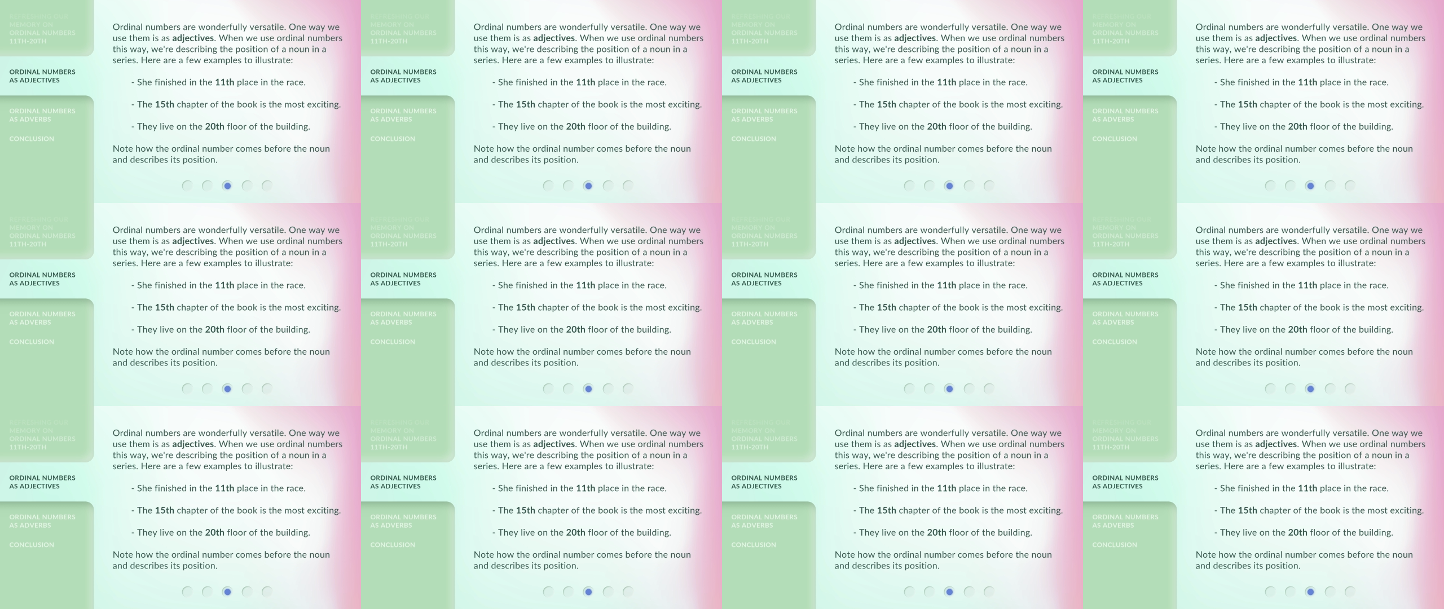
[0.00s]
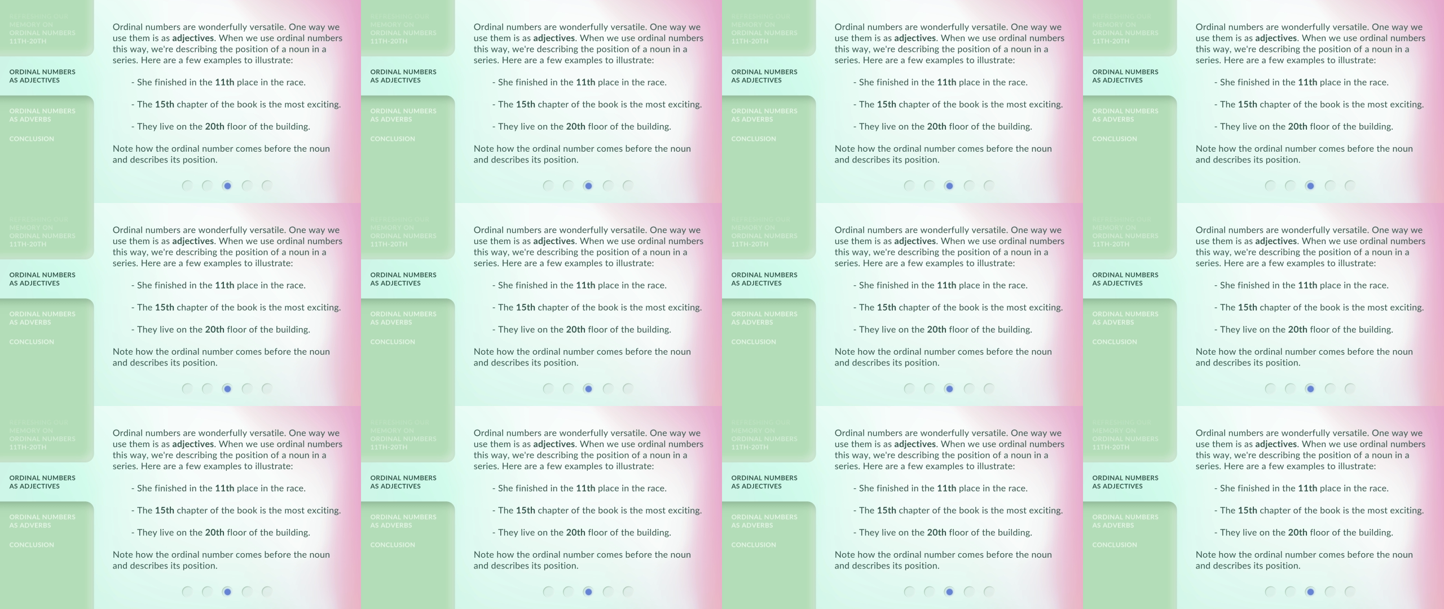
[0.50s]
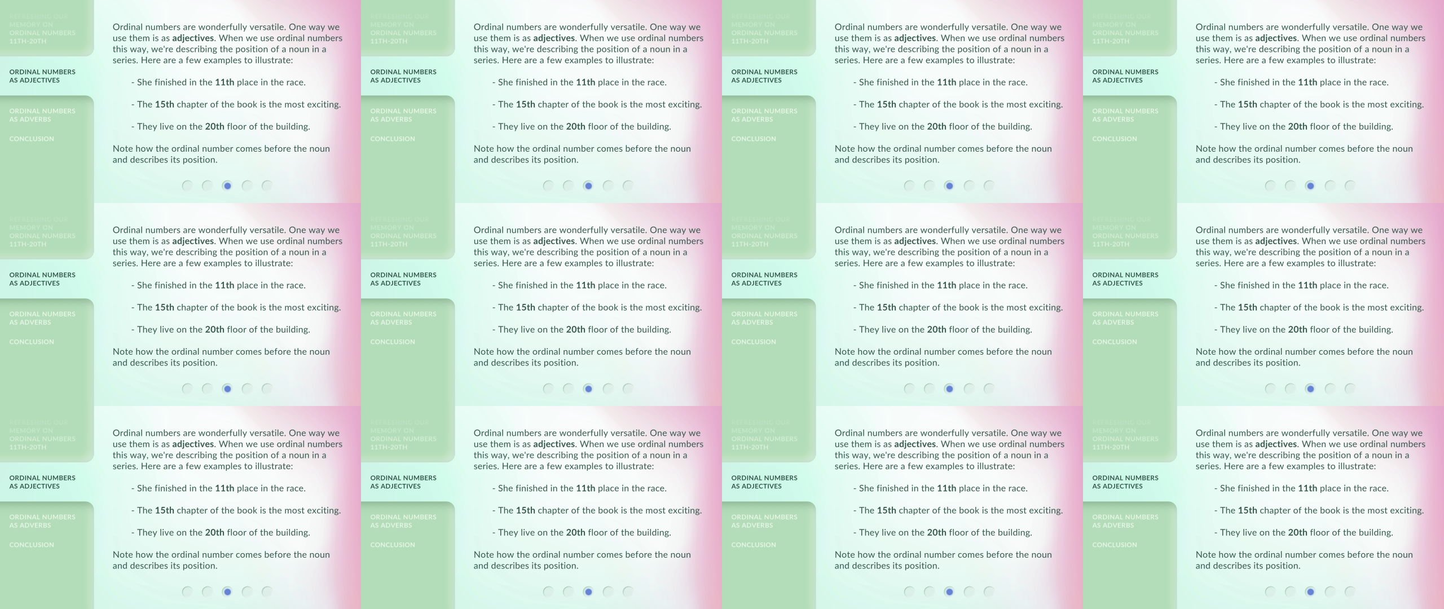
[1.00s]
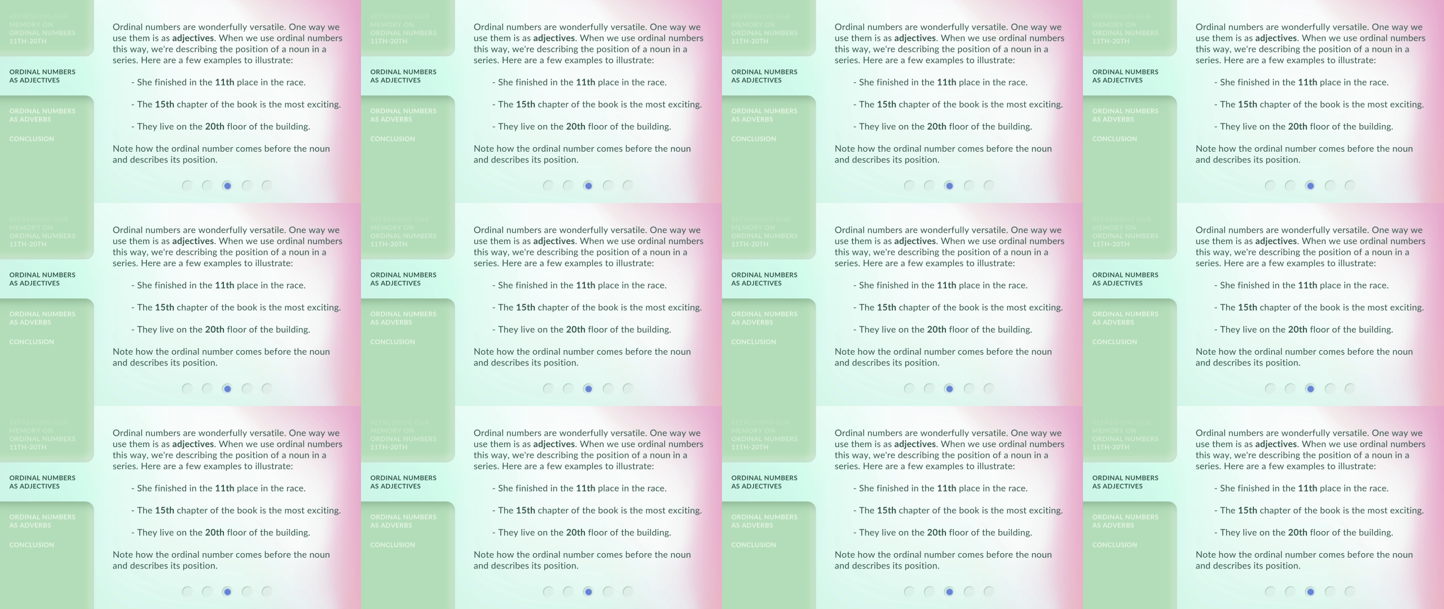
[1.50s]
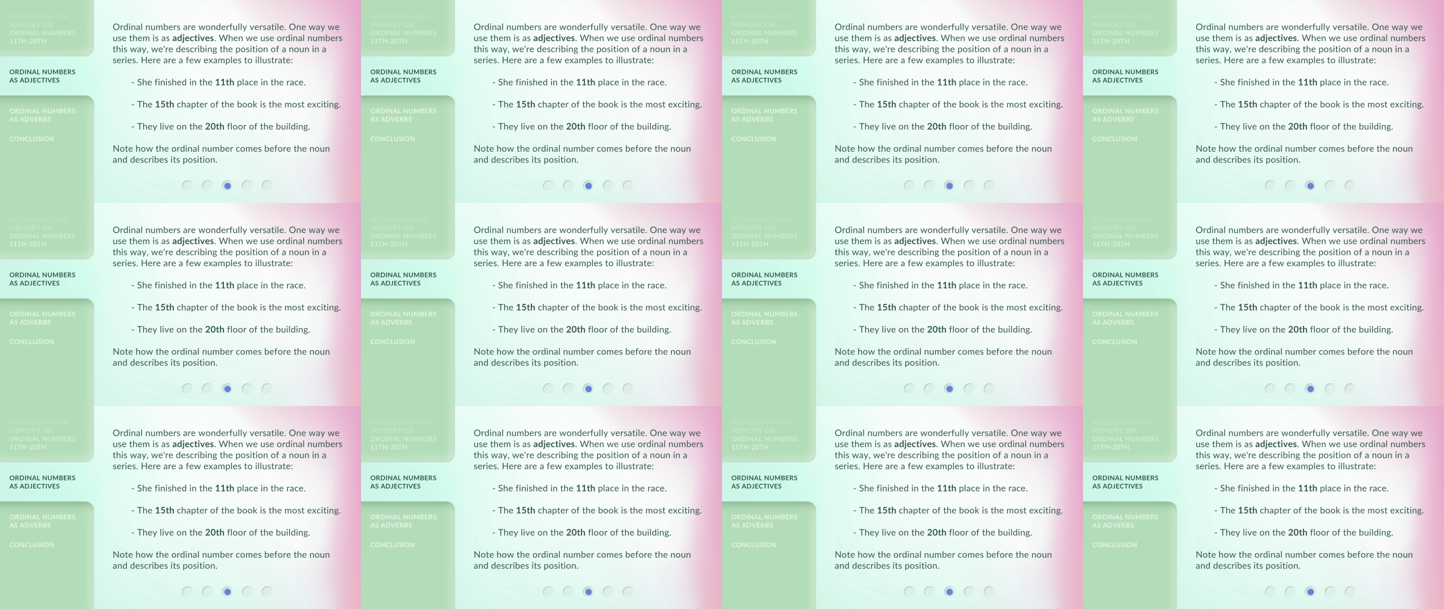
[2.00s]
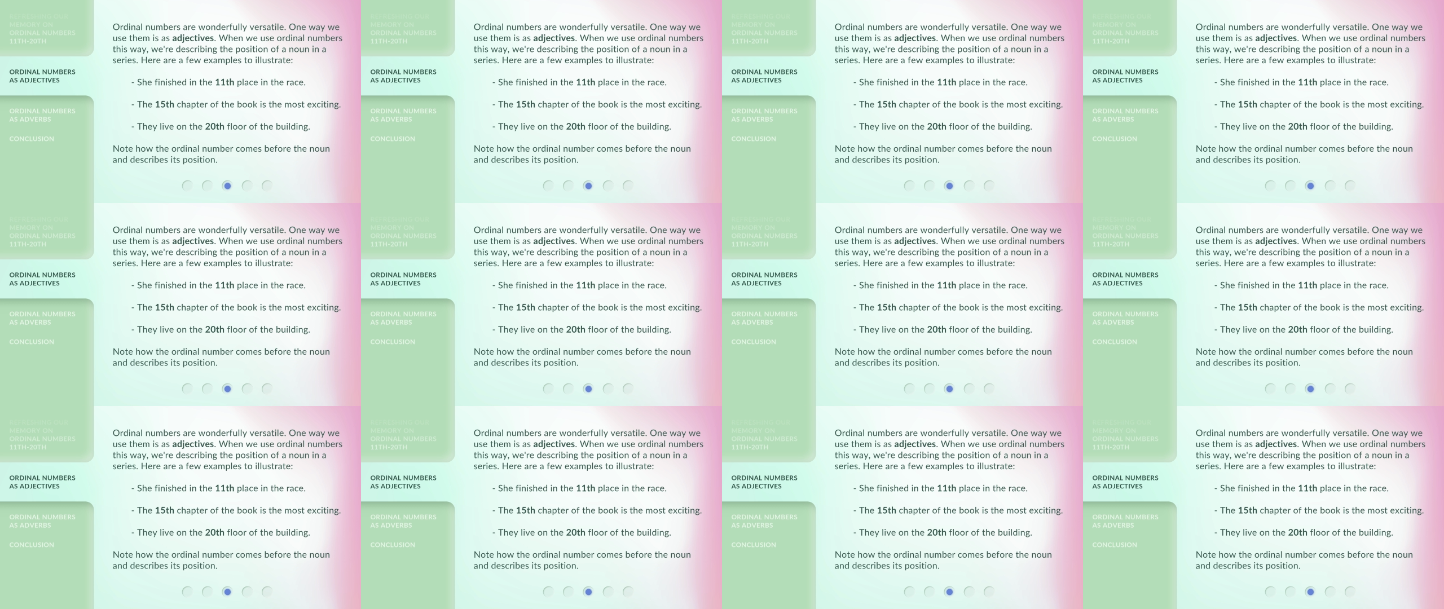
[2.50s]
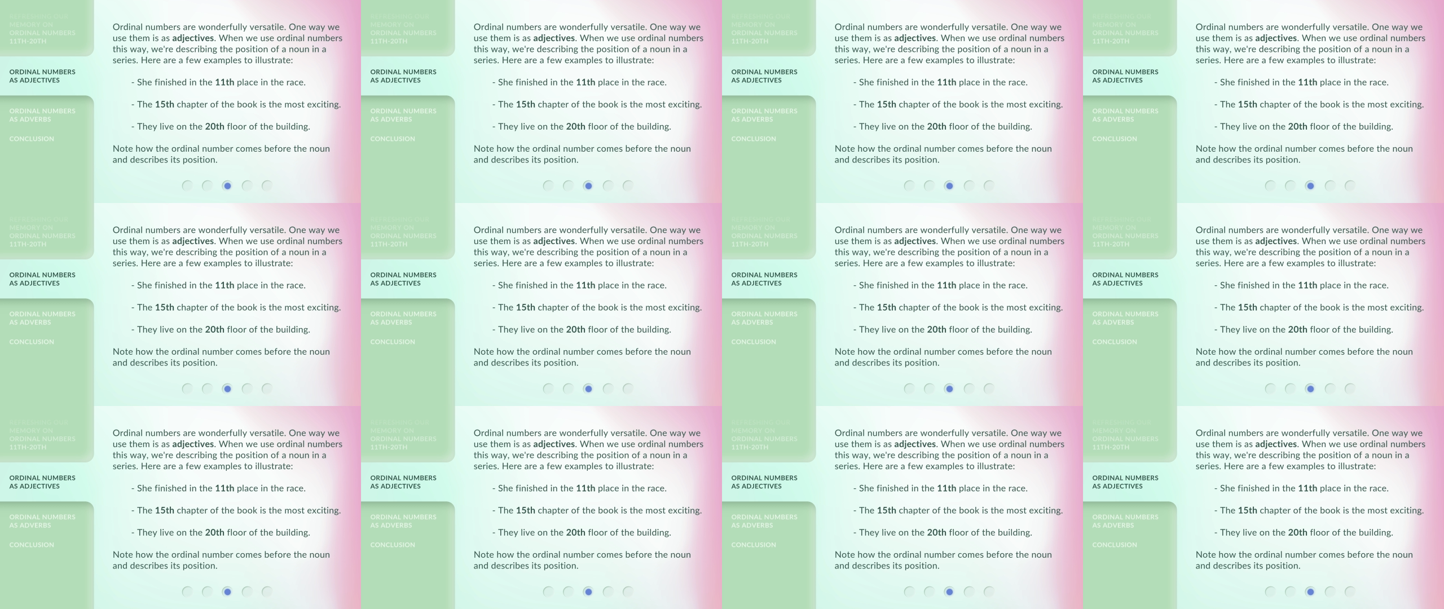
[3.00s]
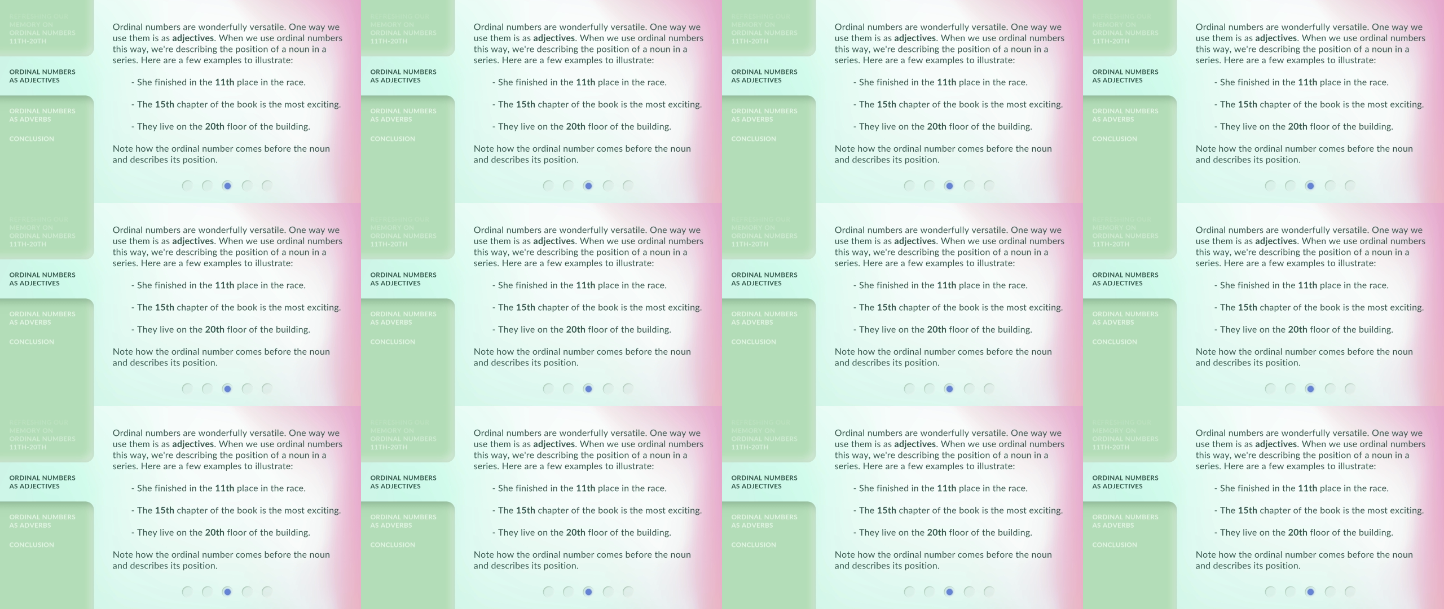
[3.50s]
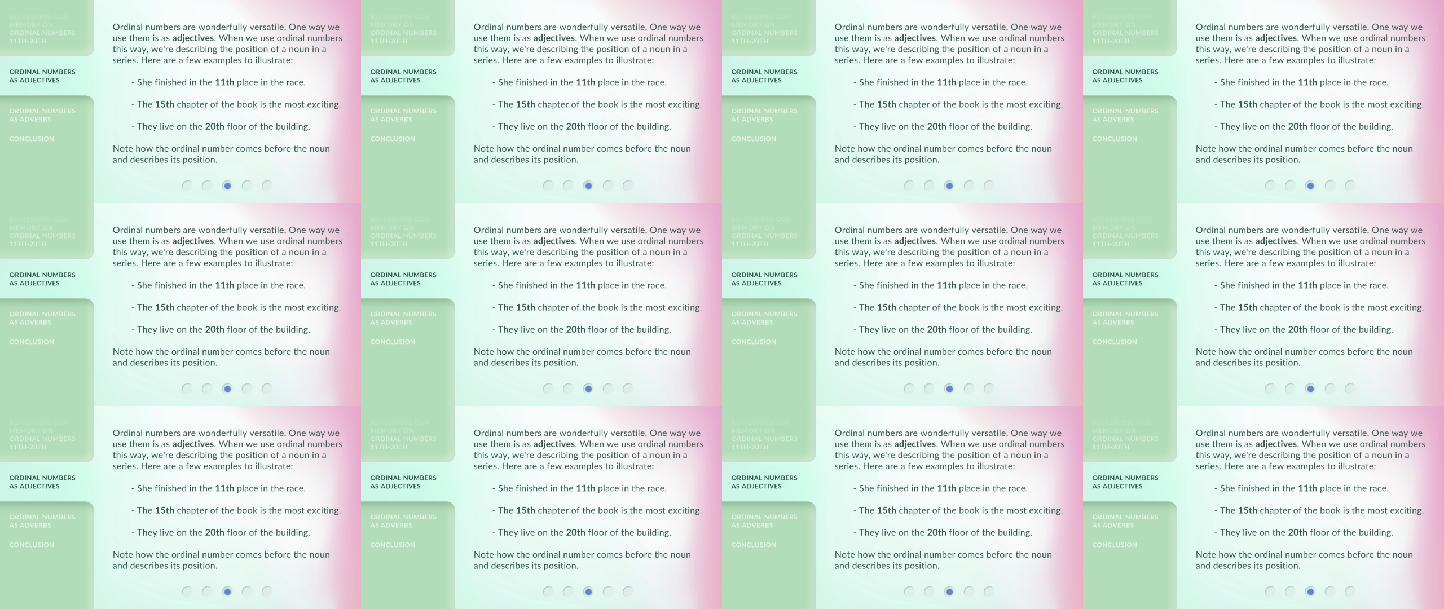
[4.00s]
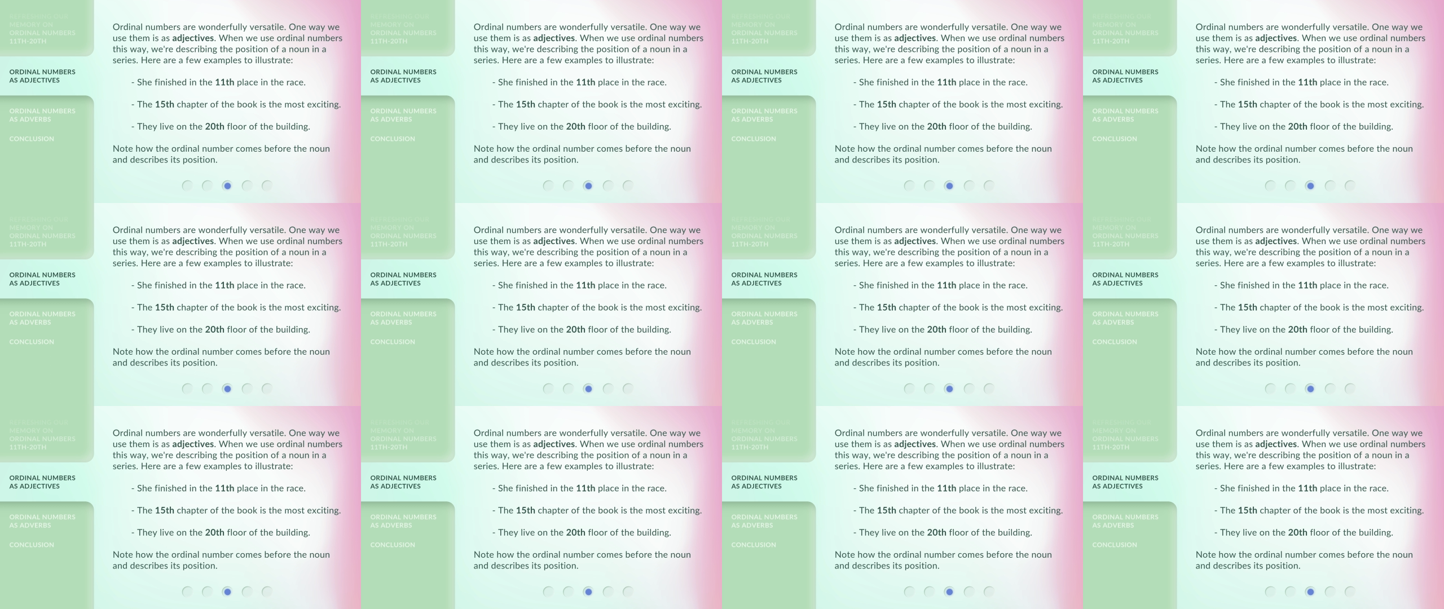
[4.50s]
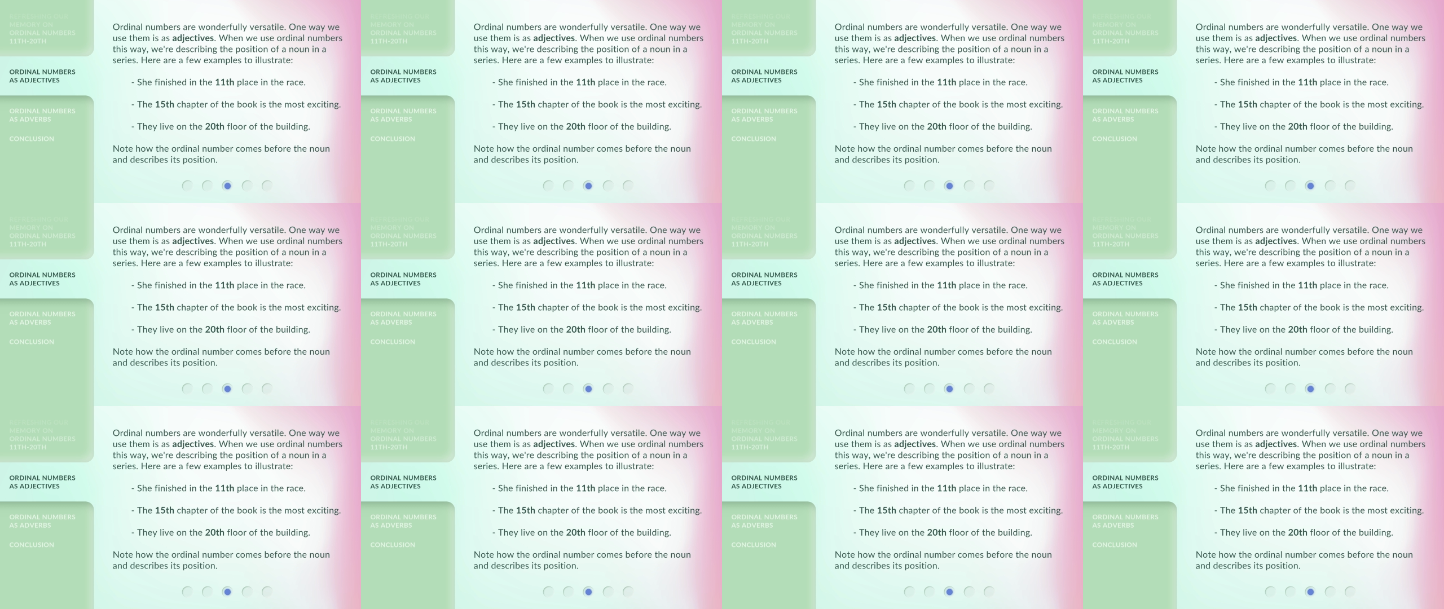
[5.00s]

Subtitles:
Nobody's mouth can be seen.